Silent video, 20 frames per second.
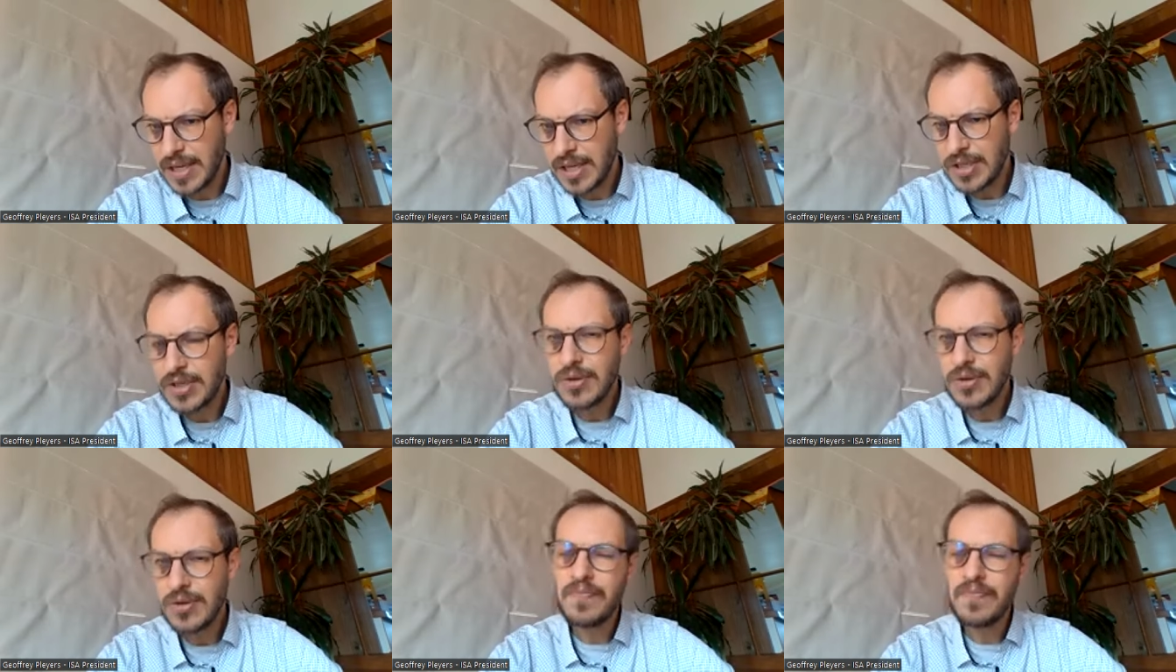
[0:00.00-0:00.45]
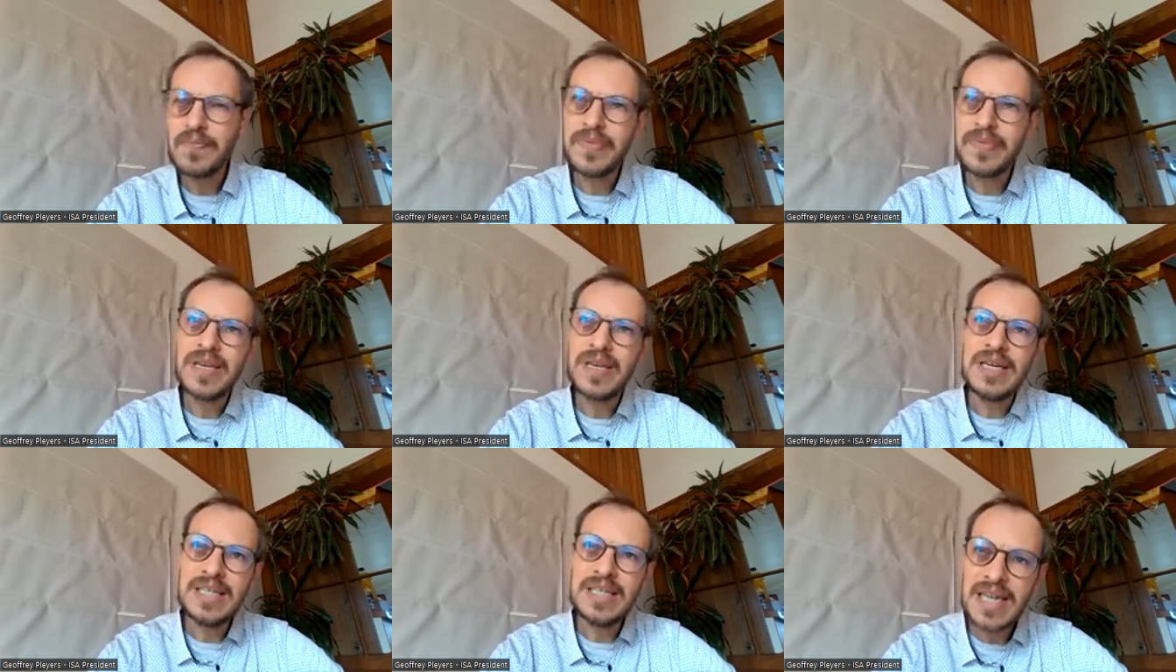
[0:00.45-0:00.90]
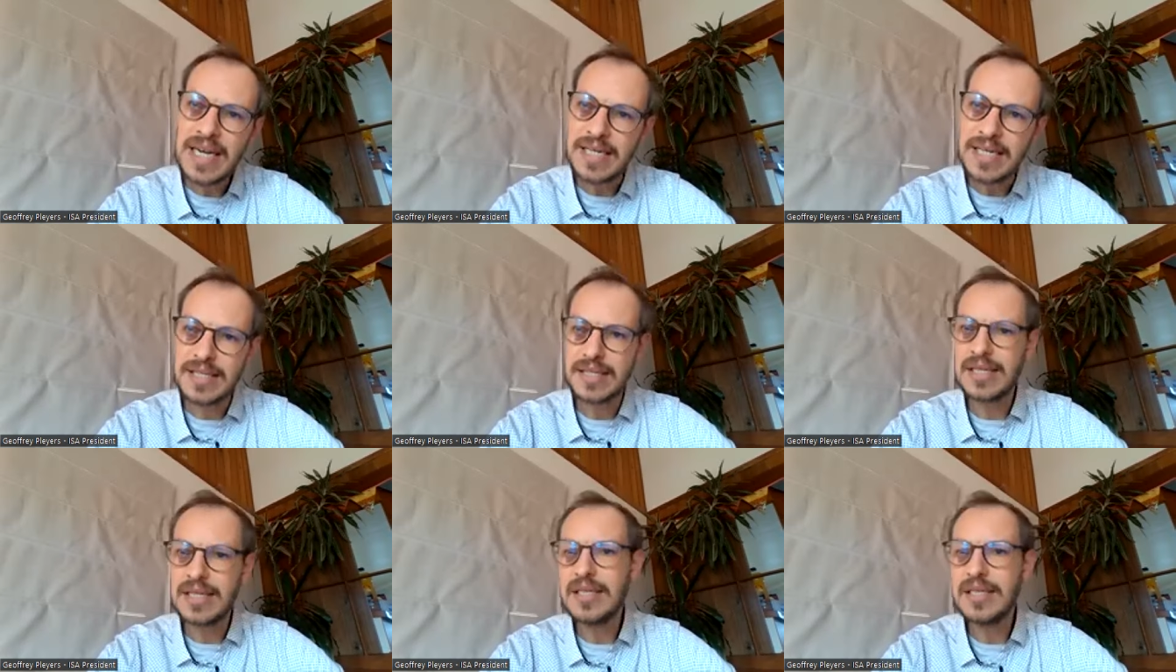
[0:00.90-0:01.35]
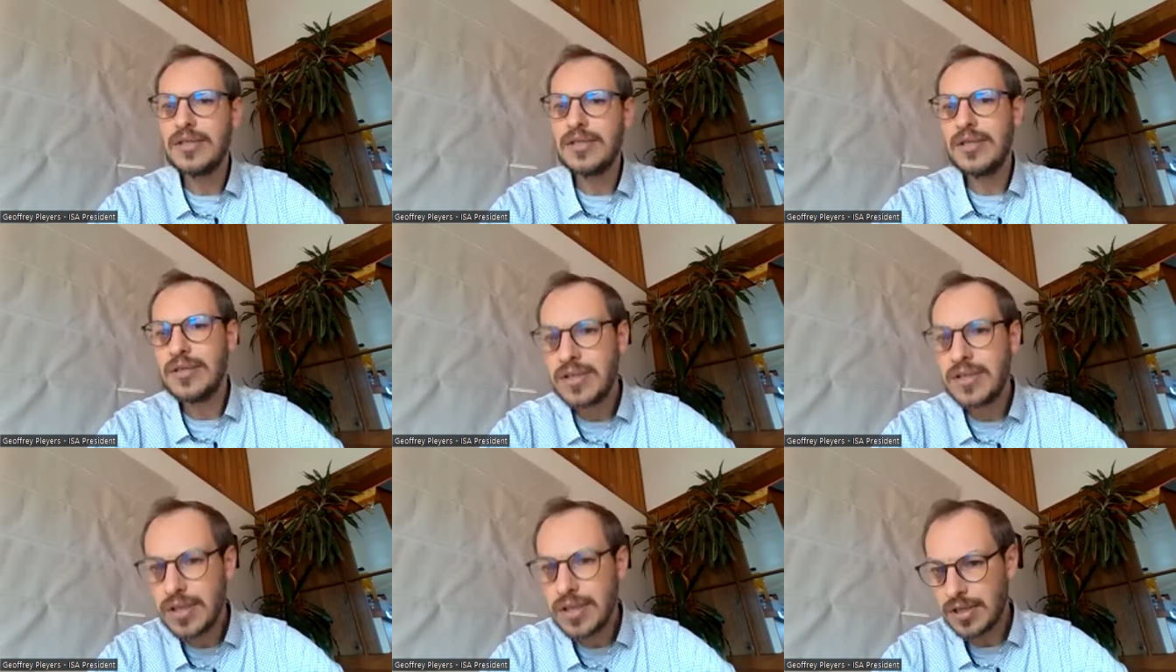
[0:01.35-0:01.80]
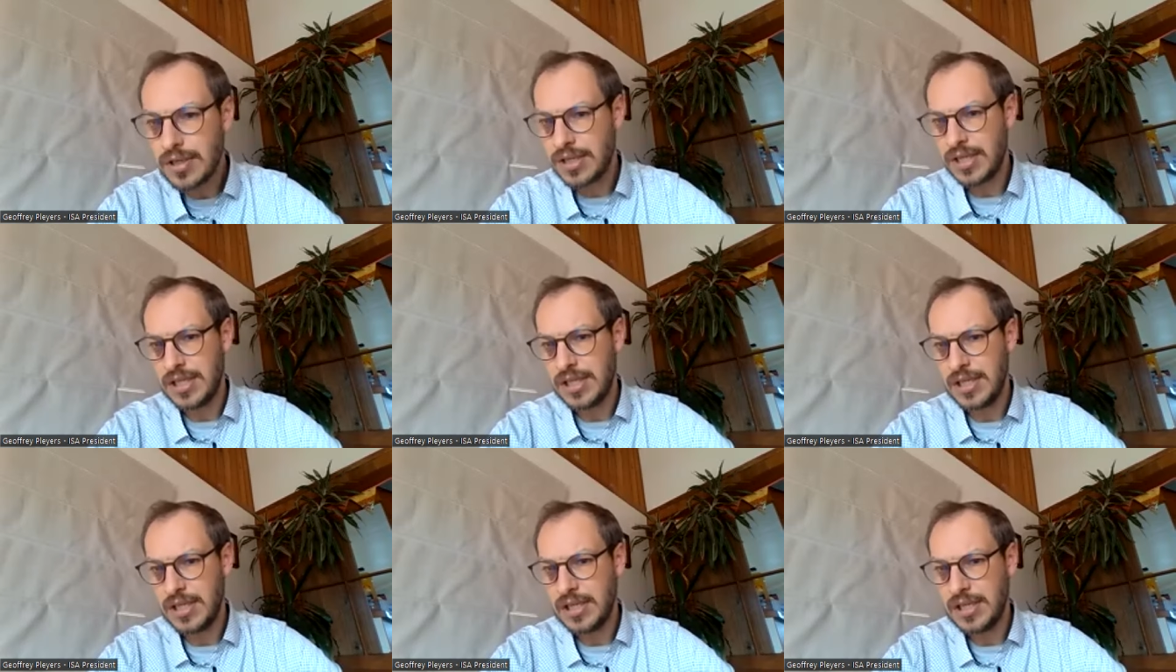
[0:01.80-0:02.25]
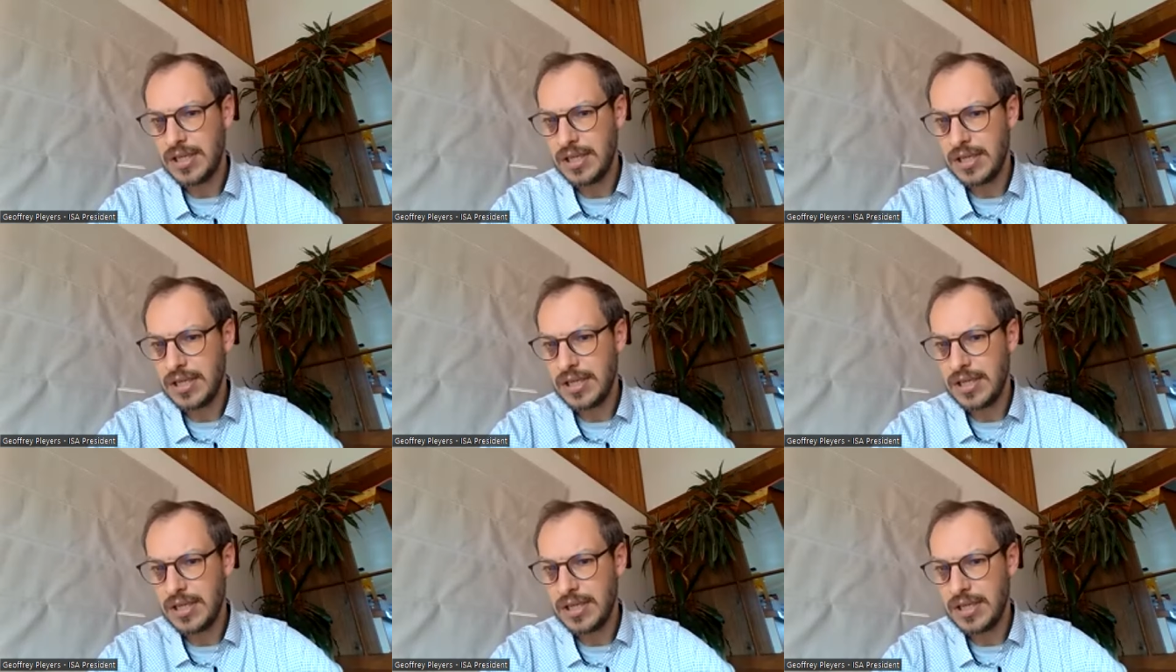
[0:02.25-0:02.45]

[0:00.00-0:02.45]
So, yes, sociology